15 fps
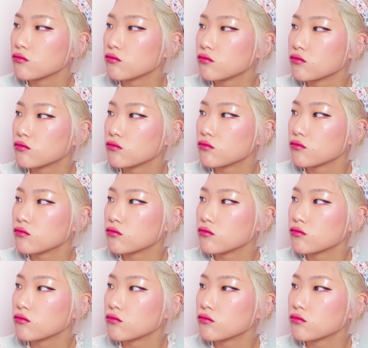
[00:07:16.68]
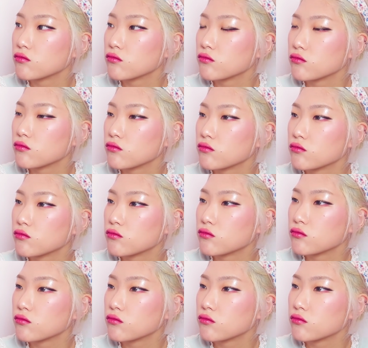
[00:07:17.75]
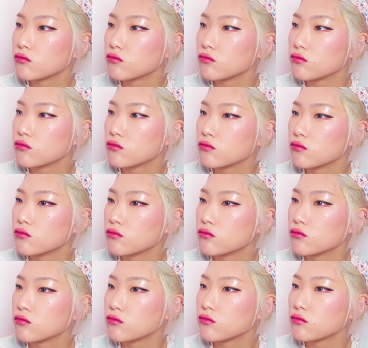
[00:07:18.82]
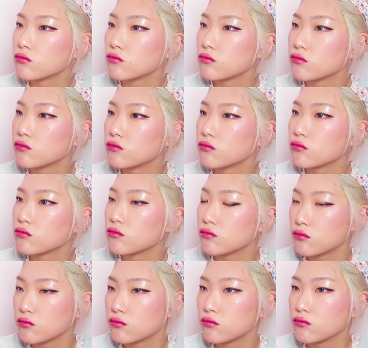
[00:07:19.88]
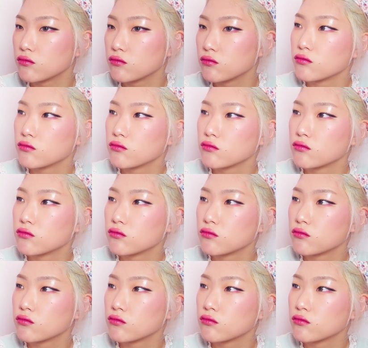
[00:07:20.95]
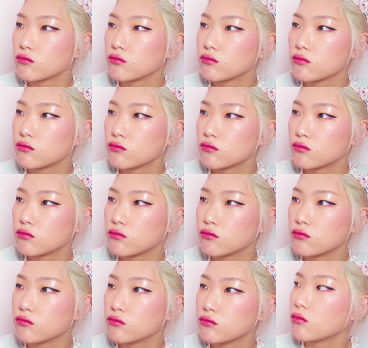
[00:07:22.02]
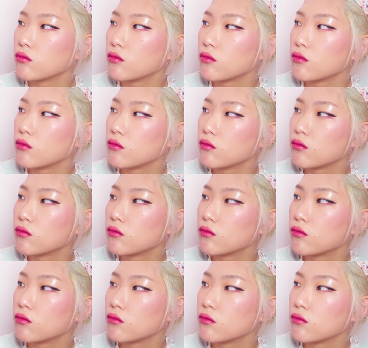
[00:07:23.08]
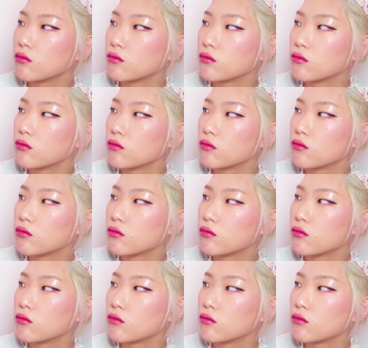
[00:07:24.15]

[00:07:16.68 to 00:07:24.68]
No words are spoken by the person on screen.